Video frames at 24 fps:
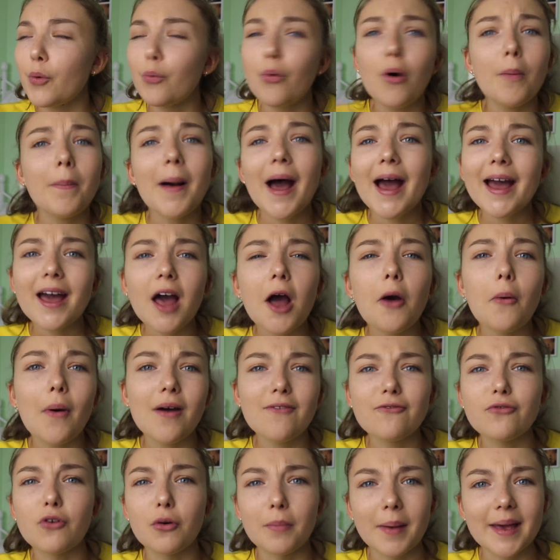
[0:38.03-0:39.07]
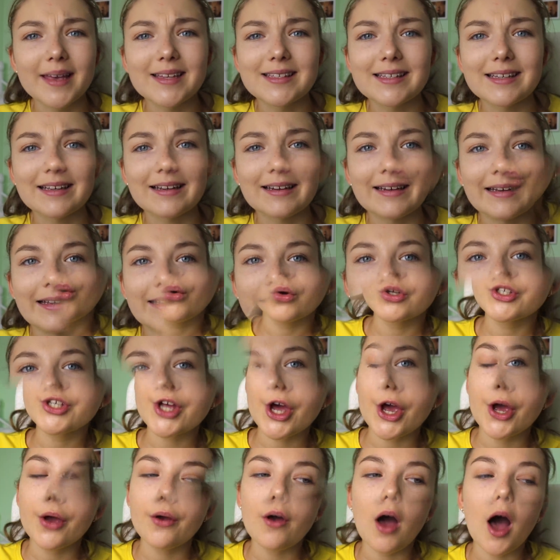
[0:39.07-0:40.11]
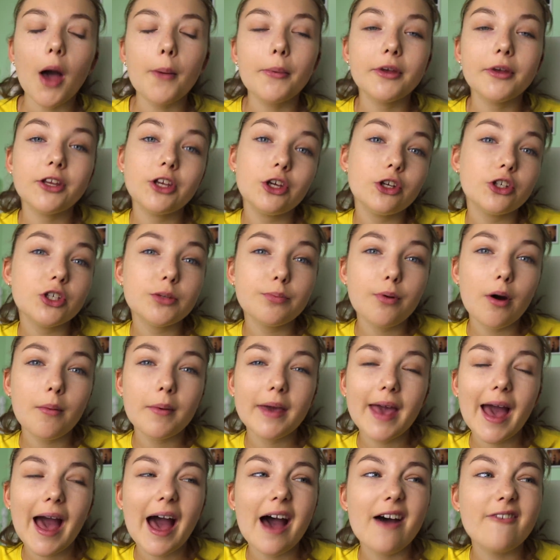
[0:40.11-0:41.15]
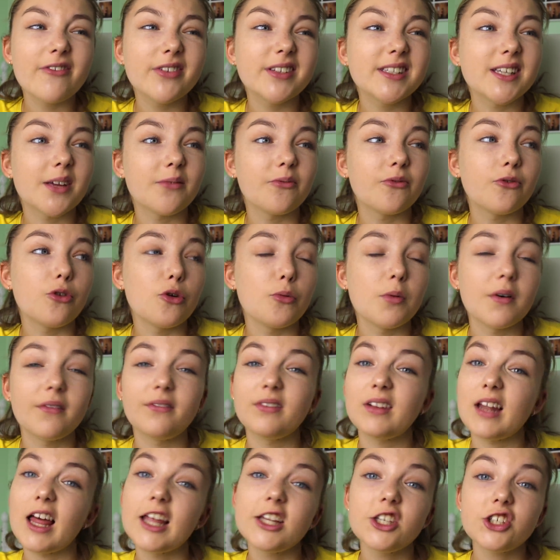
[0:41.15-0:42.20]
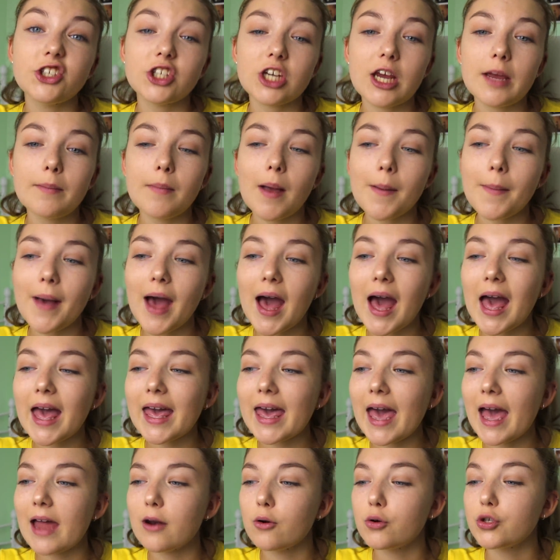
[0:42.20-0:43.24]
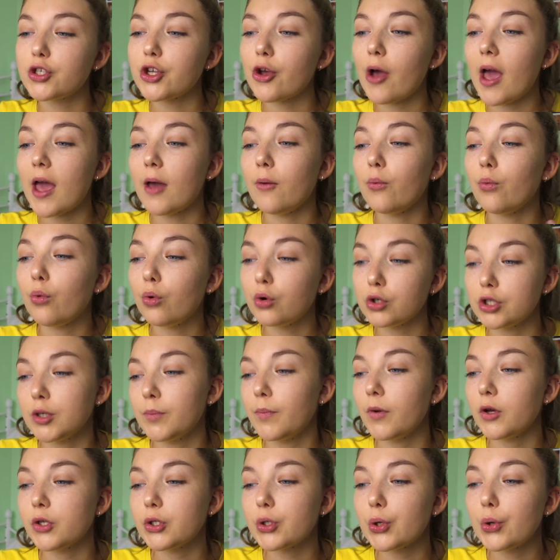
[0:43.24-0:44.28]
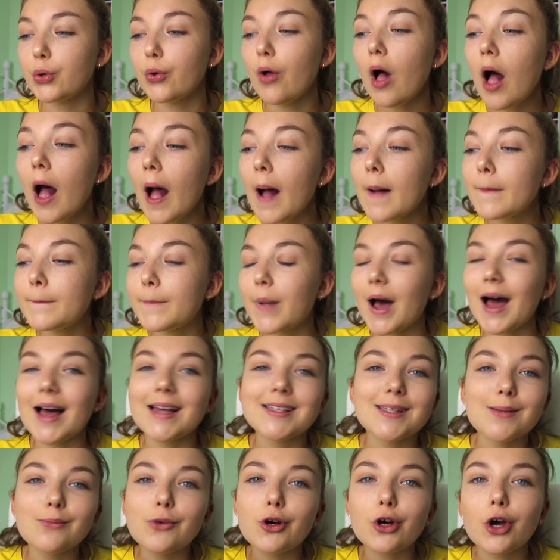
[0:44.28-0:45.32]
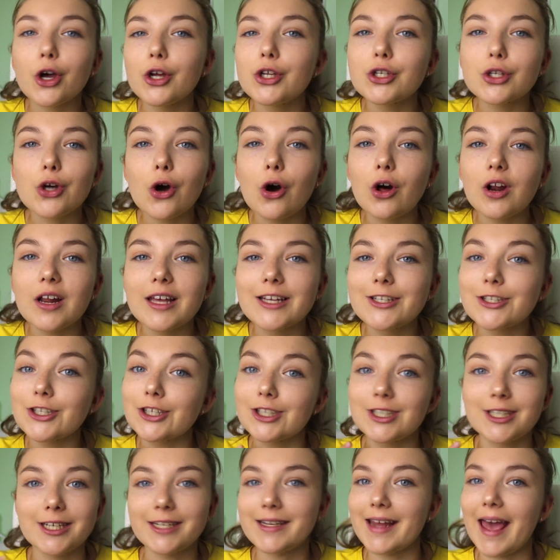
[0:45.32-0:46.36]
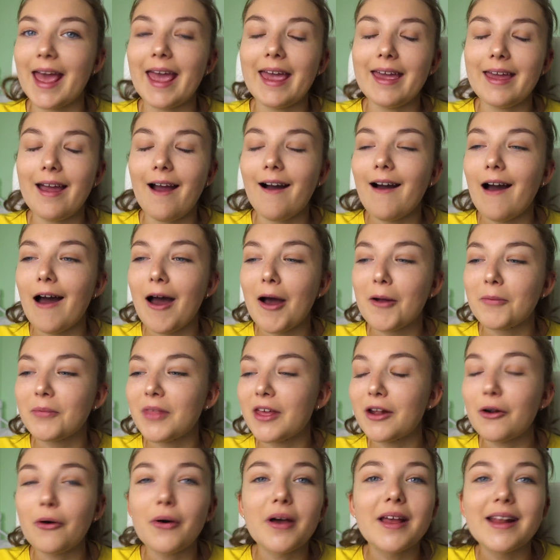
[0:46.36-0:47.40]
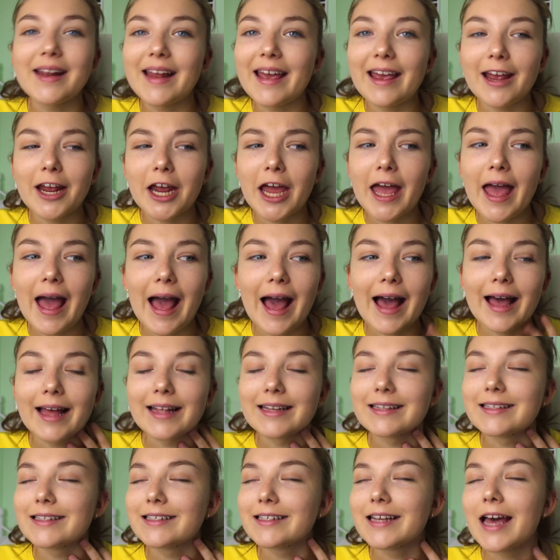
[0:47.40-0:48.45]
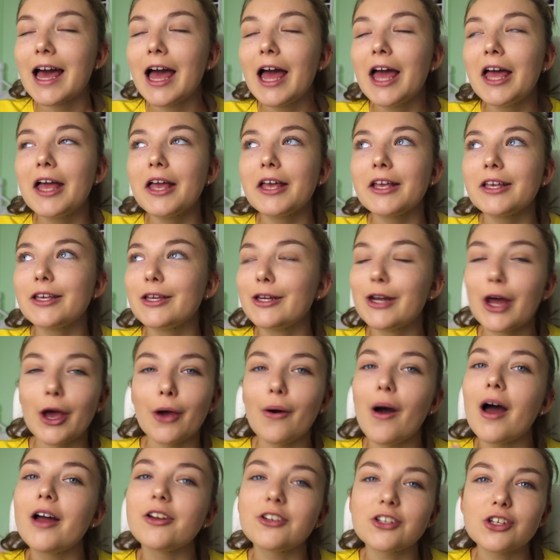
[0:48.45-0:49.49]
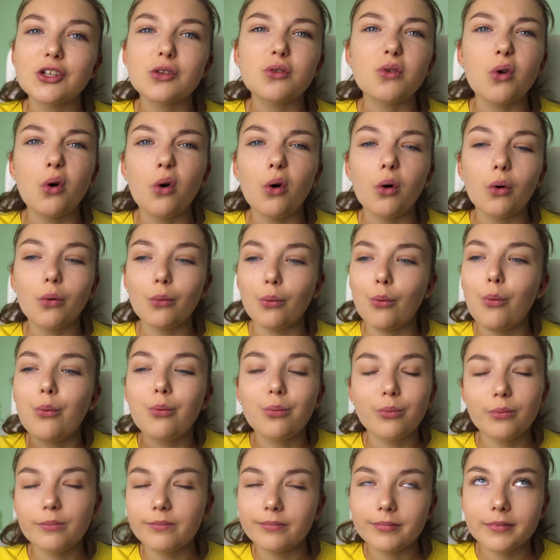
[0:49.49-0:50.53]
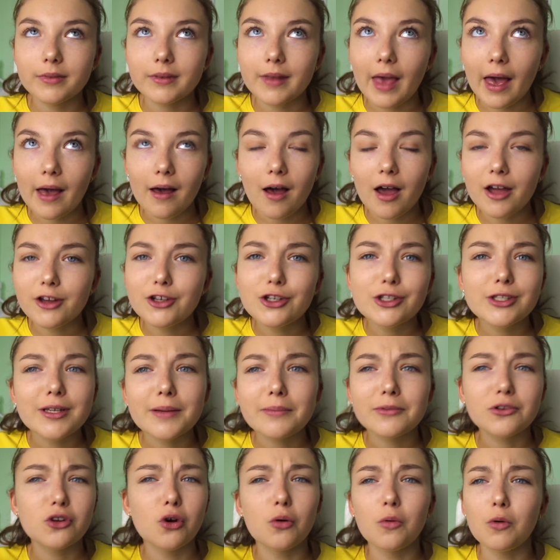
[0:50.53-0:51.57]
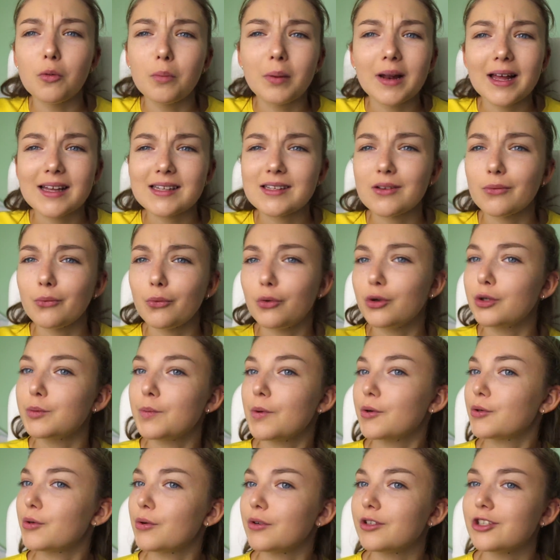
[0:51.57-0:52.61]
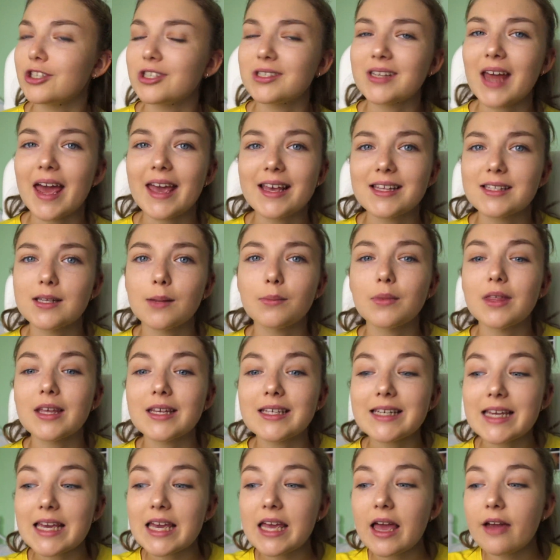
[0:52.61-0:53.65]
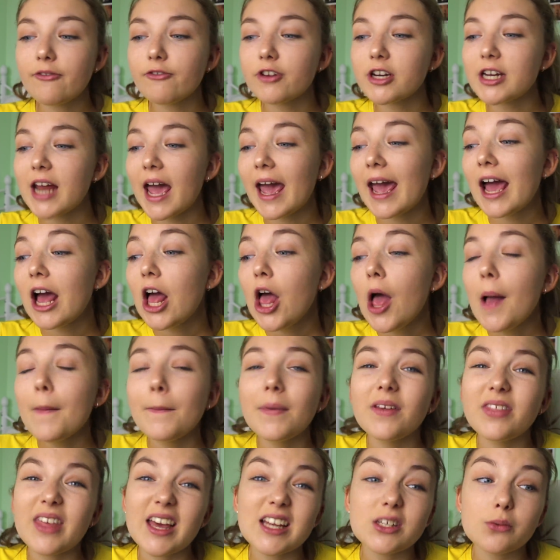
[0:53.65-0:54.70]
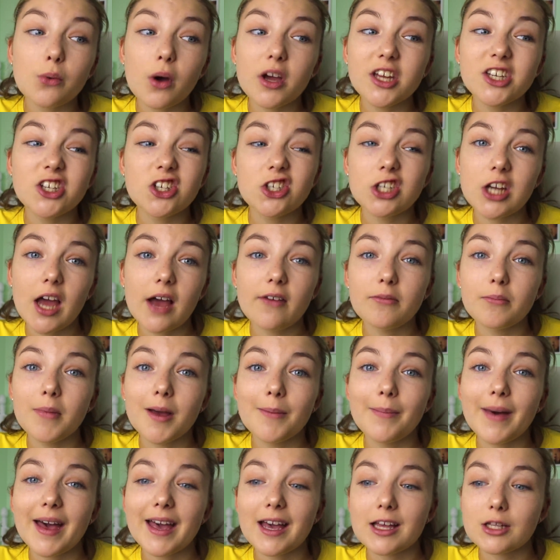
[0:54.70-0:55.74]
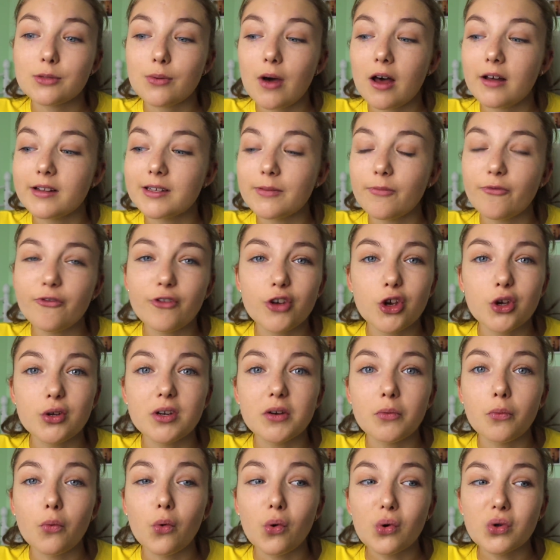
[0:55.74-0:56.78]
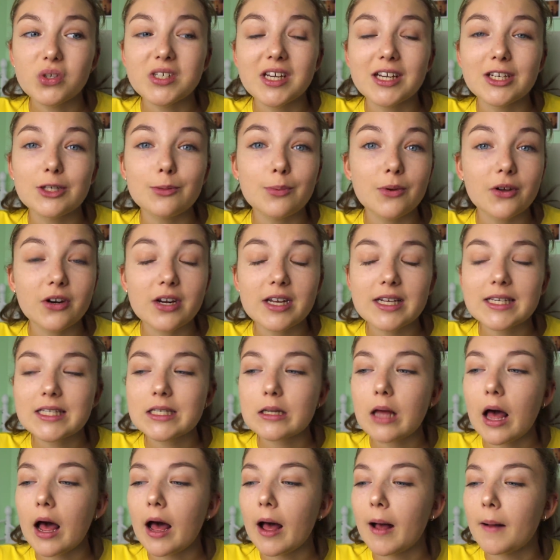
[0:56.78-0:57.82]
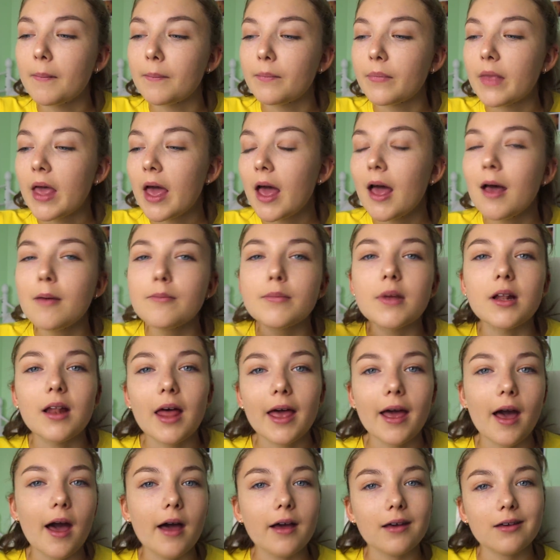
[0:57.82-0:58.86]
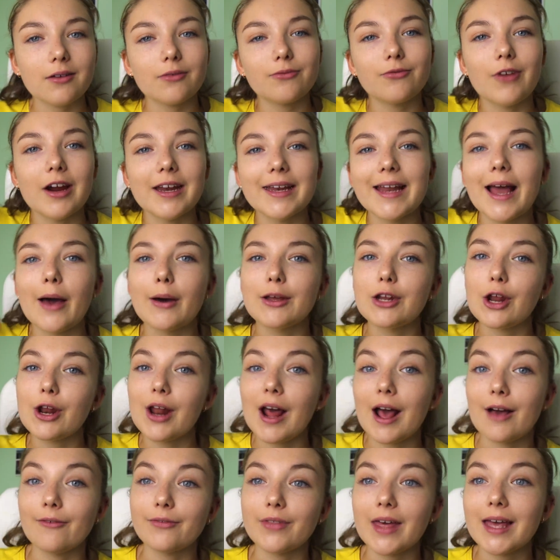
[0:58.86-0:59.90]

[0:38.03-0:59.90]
what bag I went for basically. Also, I would usually probably have some form of lunch in my bag and also a water bottle, but as I'm not going to college today, they're not in here, and you know, I just thought, yeah, I use a normal plastic water bottle and just take something to eat every day, but that's what I usually have in my bag as well, some food and water to be honest. But like right now I don't have